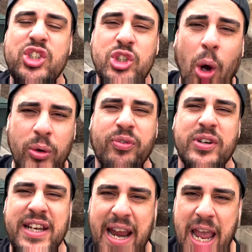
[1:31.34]
stoked for
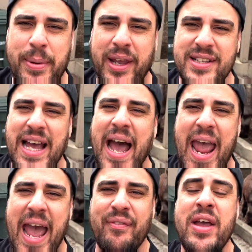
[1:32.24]
today because I
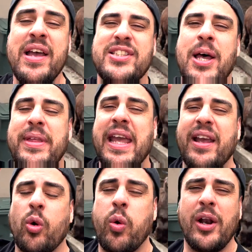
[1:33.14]
have something
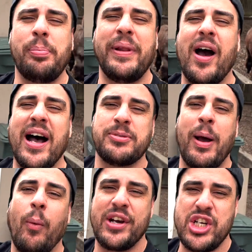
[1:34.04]
incredibly awesome I
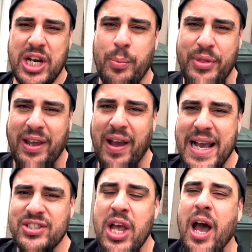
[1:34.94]
want to share with you
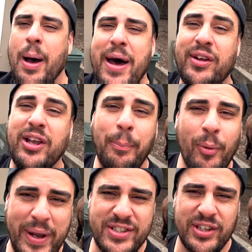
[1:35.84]
guys. About a couple
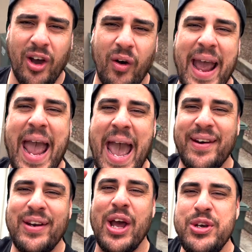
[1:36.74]
weeks ago, I
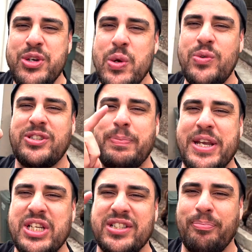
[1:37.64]
added a new
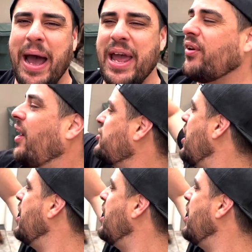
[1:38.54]
species of pythons